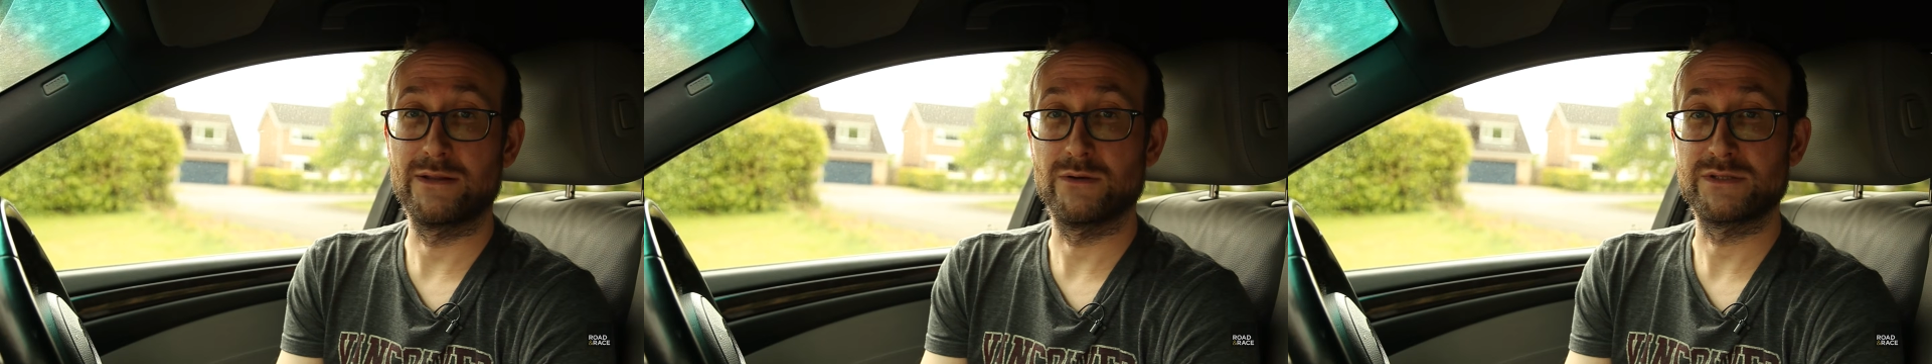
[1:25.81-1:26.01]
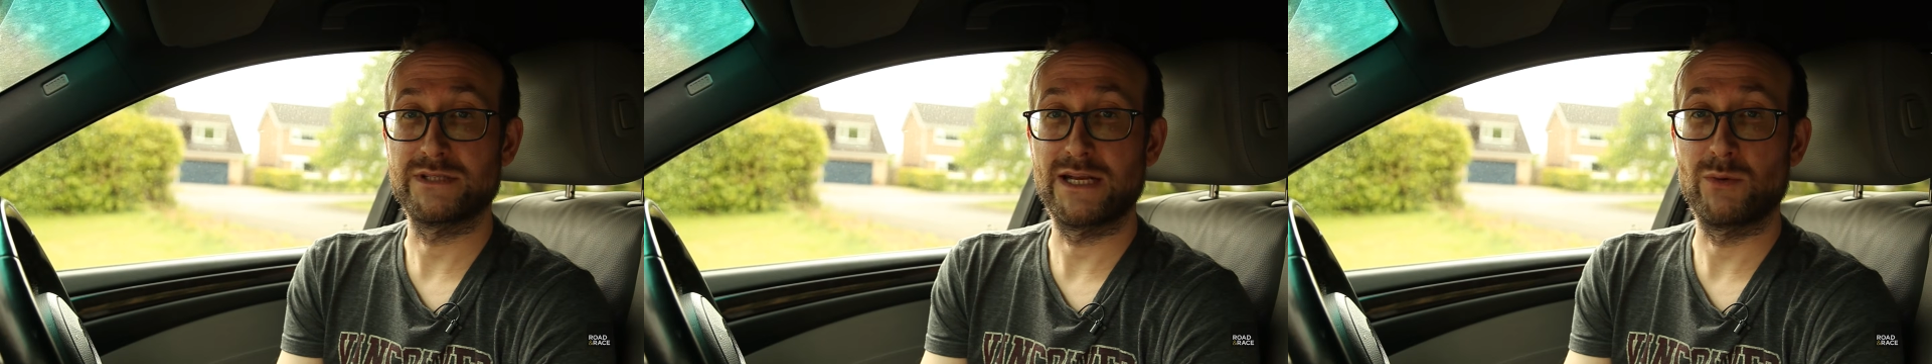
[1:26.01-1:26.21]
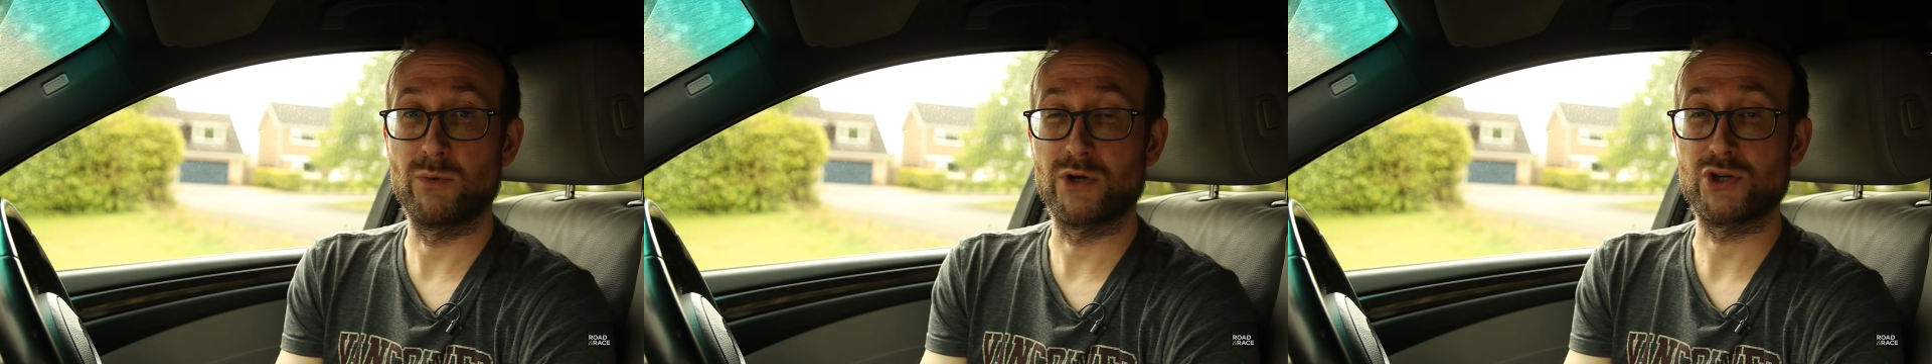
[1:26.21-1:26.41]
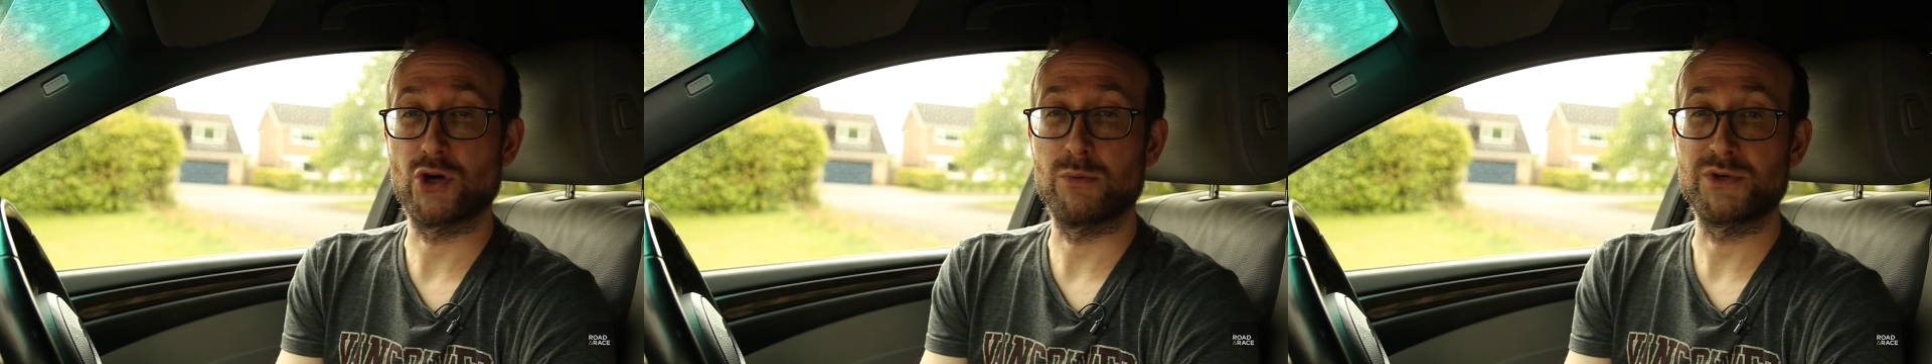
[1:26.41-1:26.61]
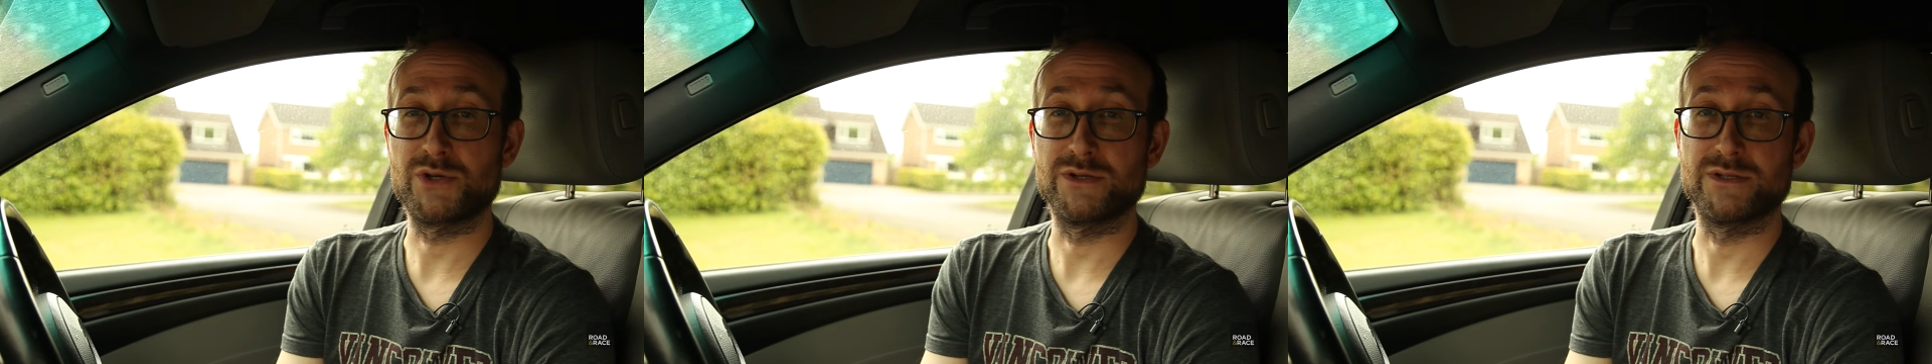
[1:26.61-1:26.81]
they'll tell you which
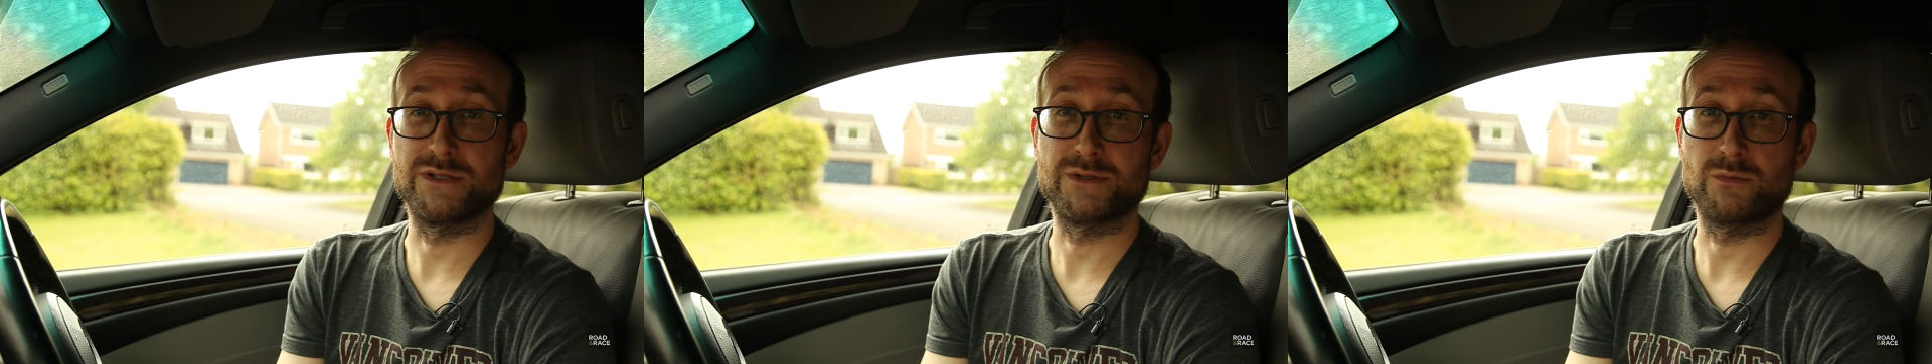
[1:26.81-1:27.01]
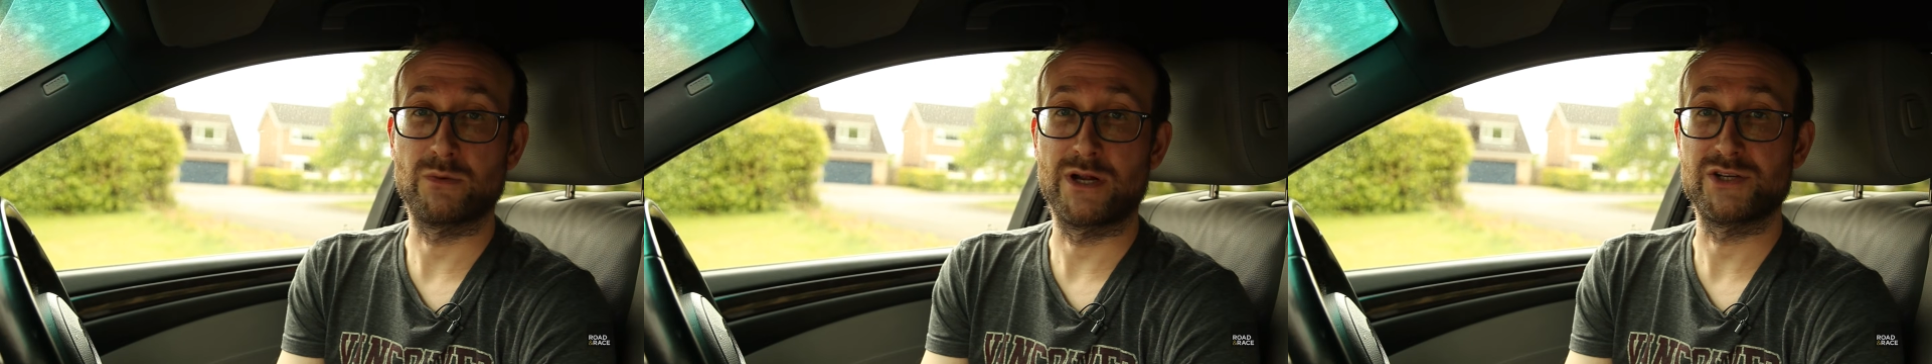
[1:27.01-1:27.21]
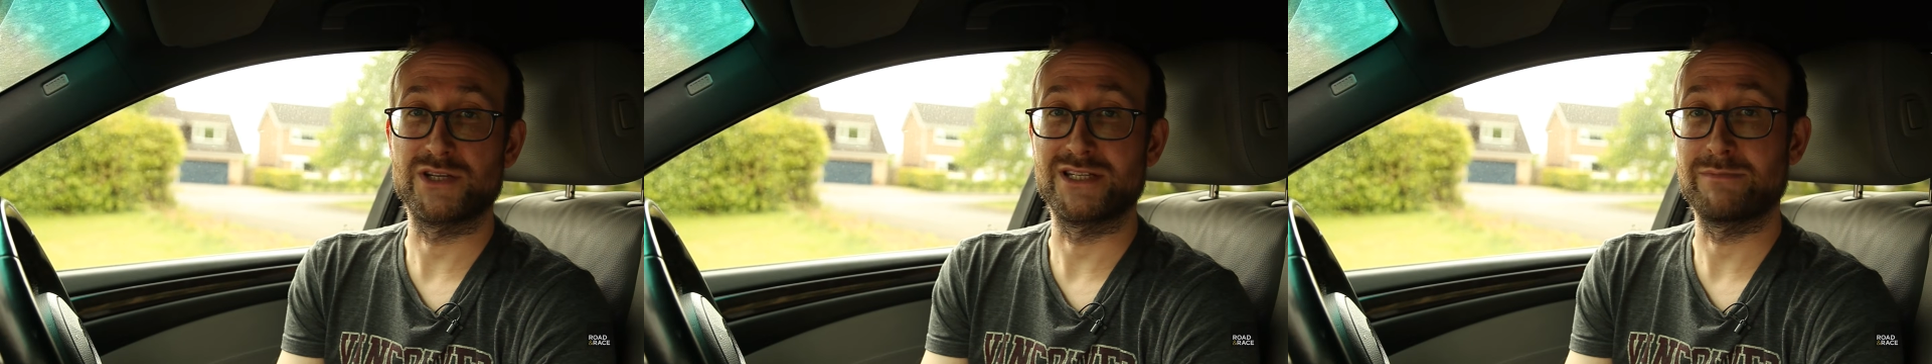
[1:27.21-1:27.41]
options were actually